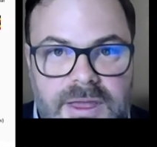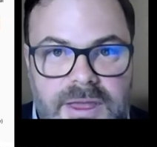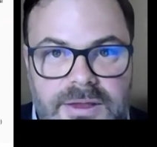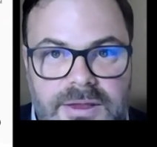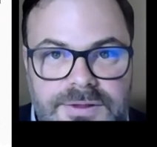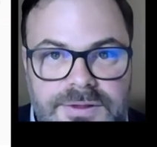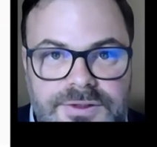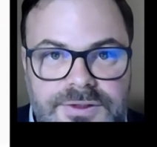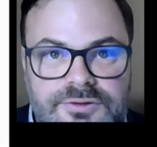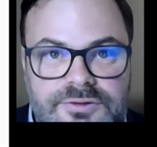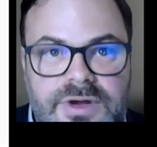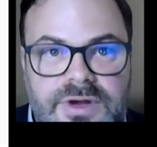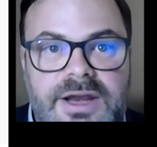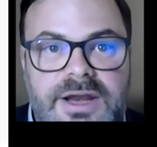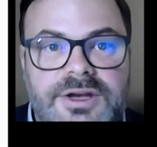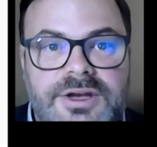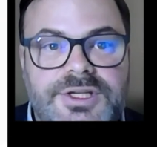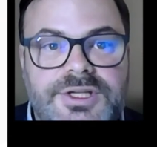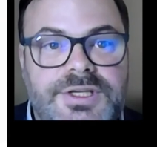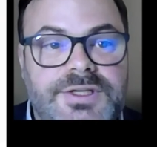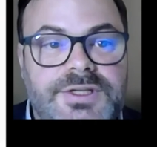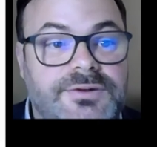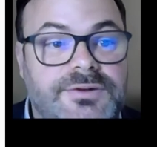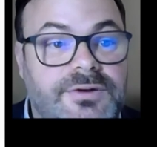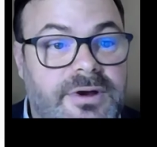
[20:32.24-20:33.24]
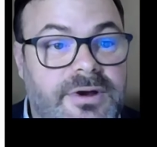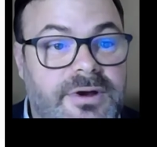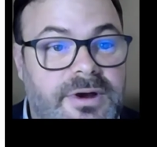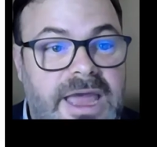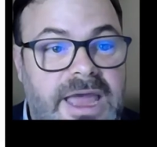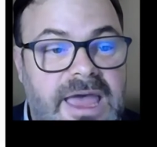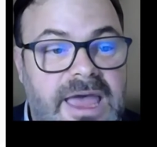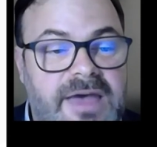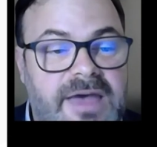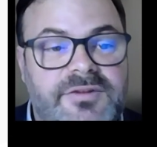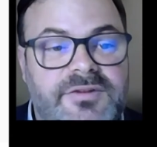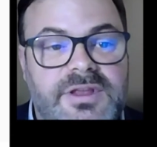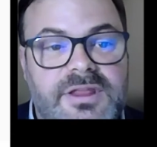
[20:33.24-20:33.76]
strategies are
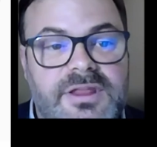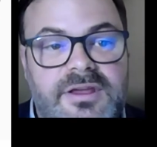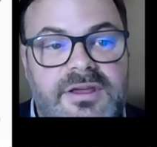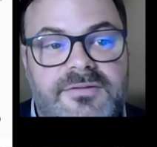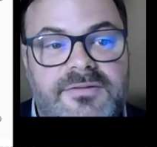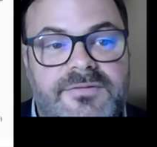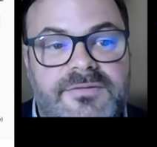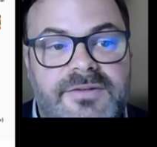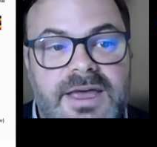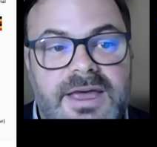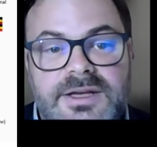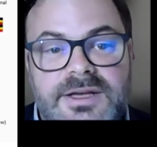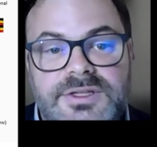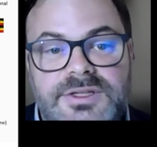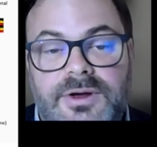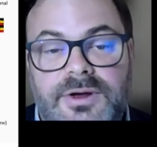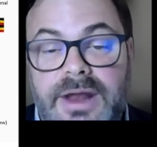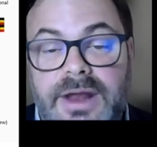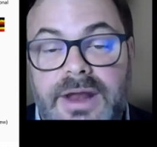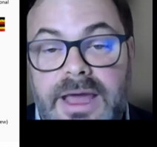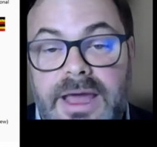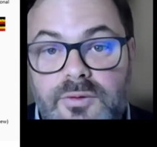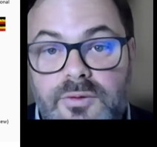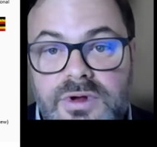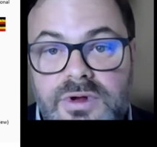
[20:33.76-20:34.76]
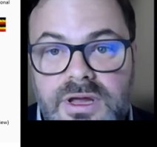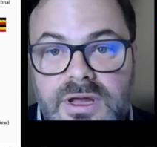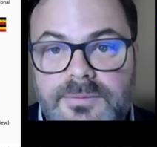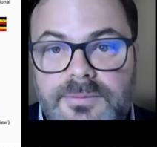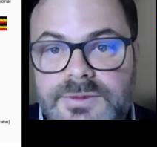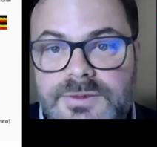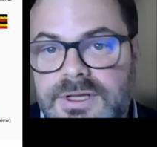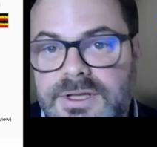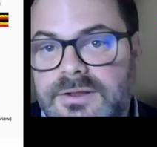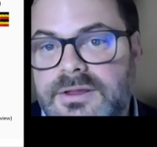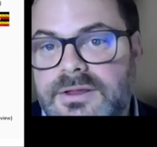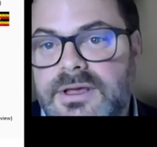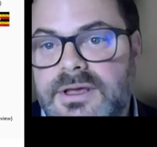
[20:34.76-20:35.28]
having the effect on
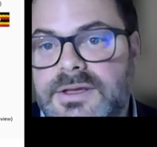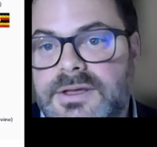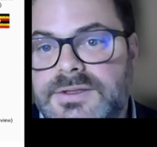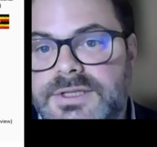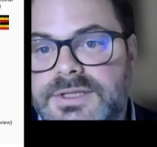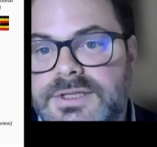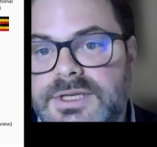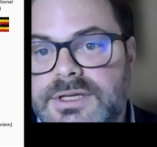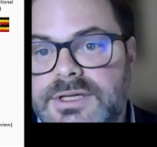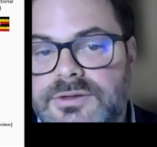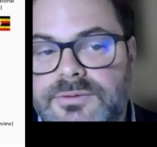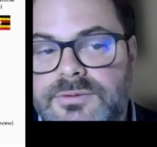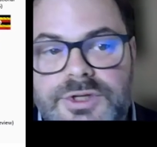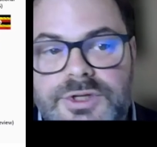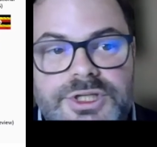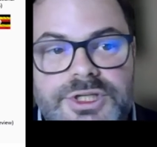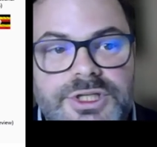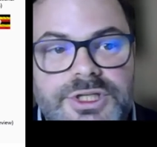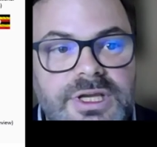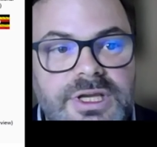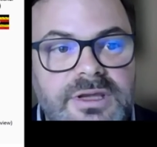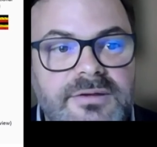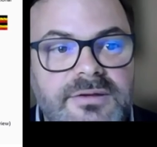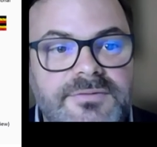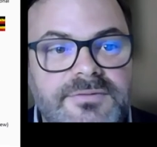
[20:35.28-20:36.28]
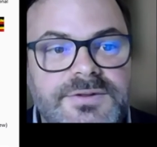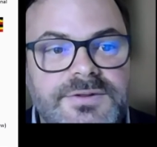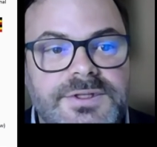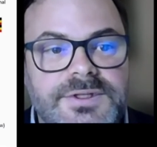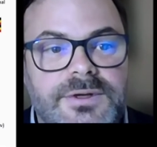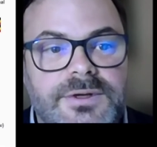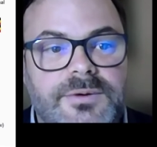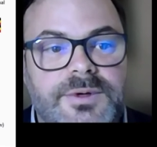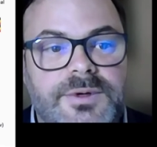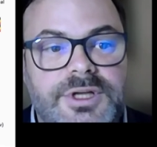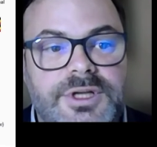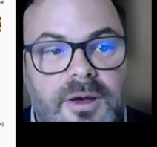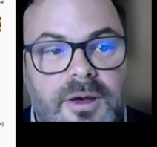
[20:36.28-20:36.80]
outcomes that they seek to achieve.
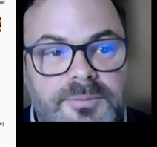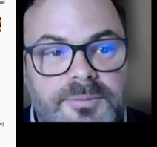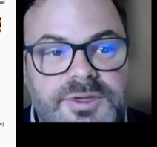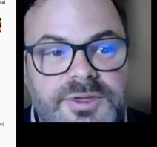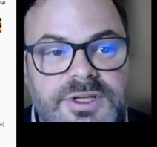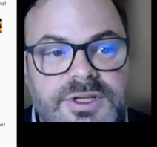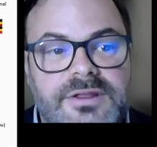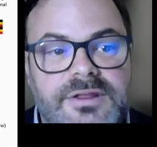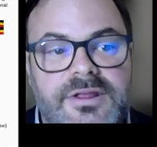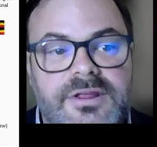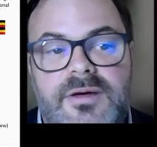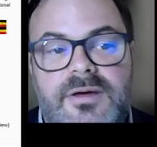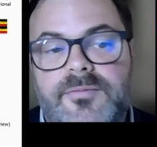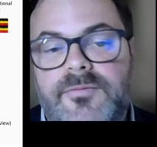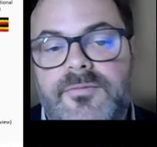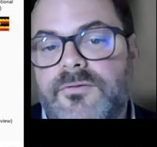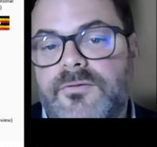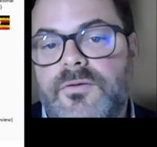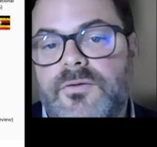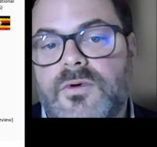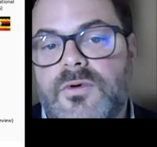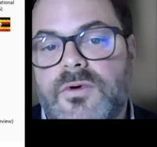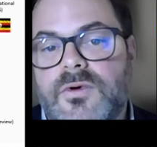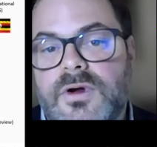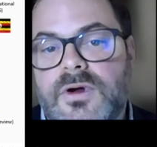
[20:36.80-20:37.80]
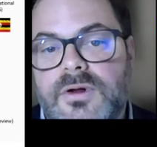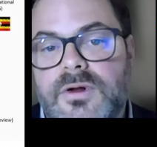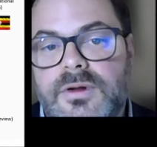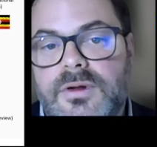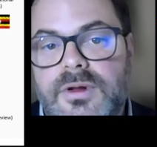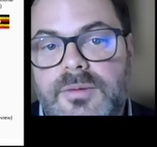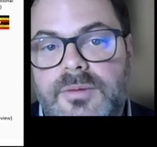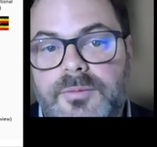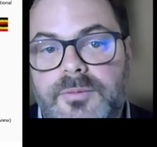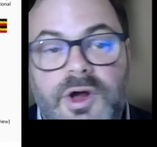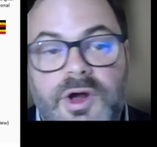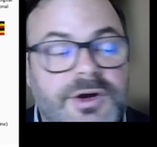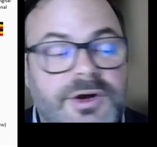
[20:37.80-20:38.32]
So adopting them for
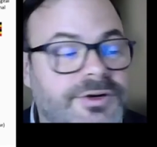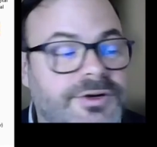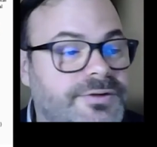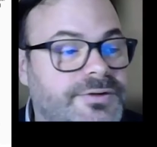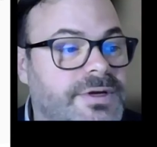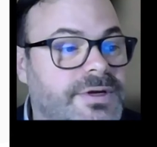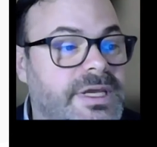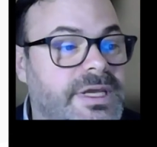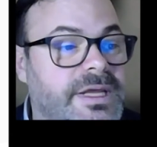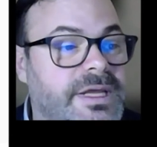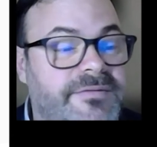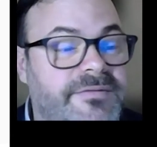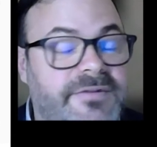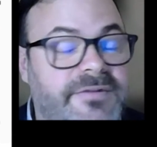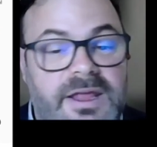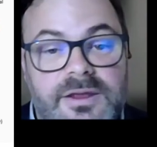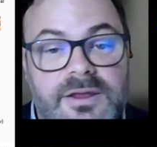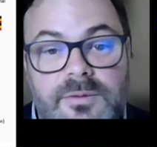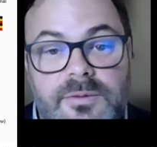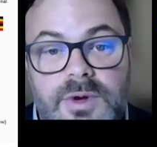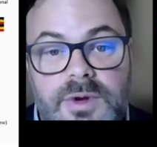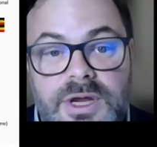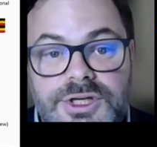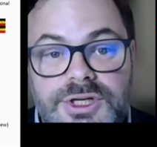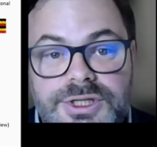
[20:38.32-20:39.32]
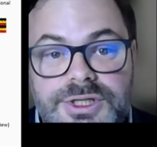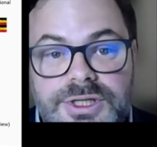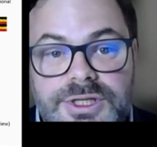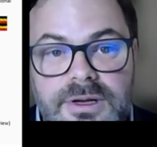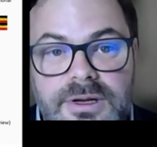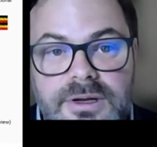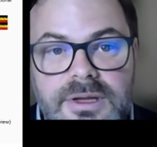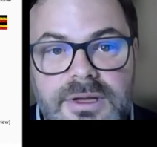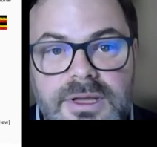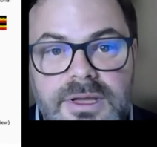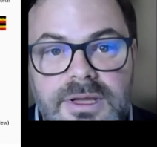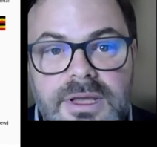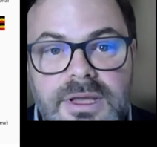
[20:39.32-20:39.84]
monitoring and
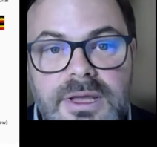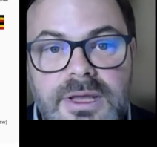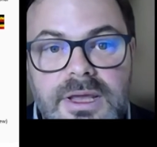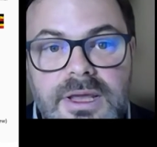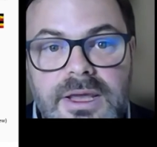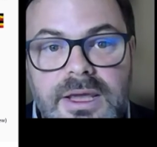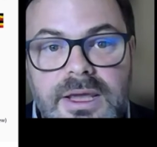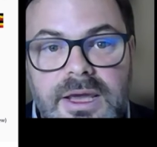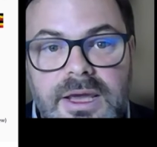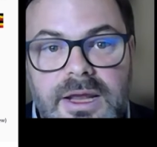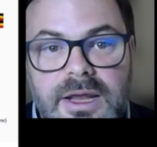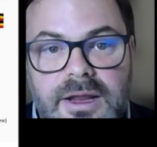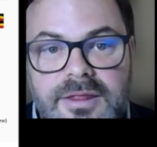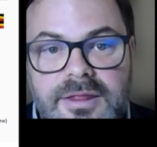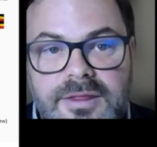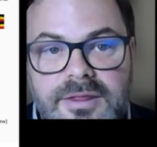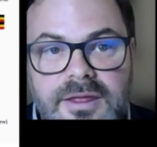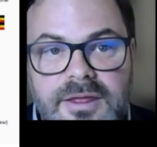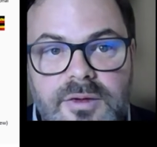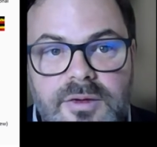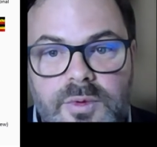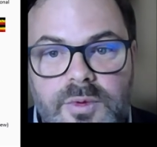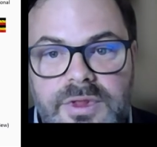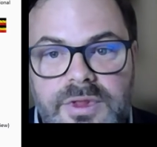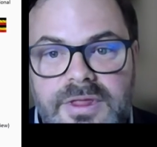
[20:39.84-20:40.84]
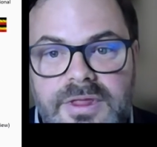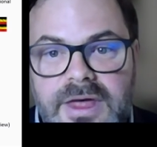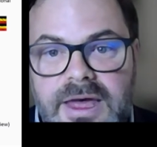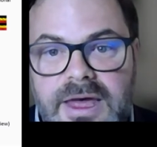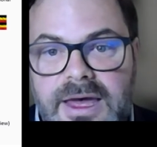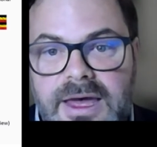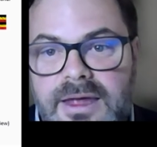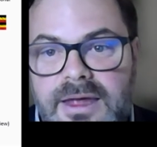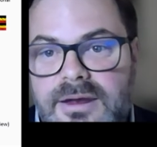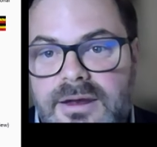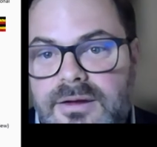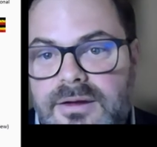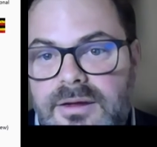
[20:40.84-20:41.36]
evaluation. And I think with
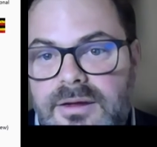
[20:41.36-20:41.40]
that,